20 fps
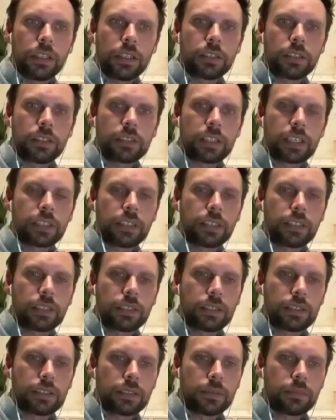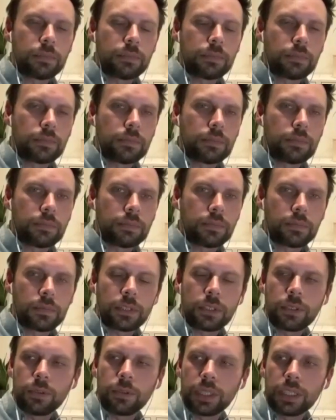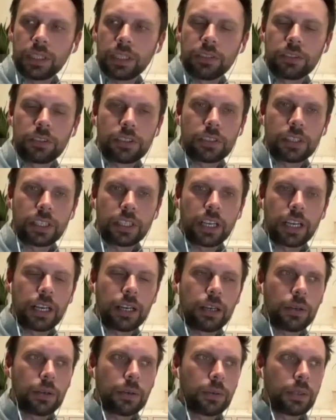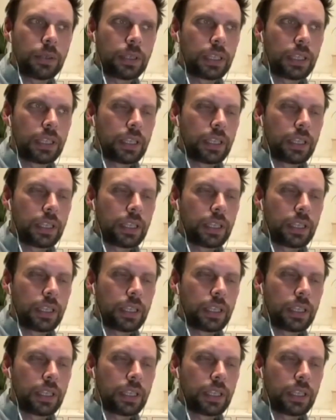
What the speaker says: It's actually quite interesting how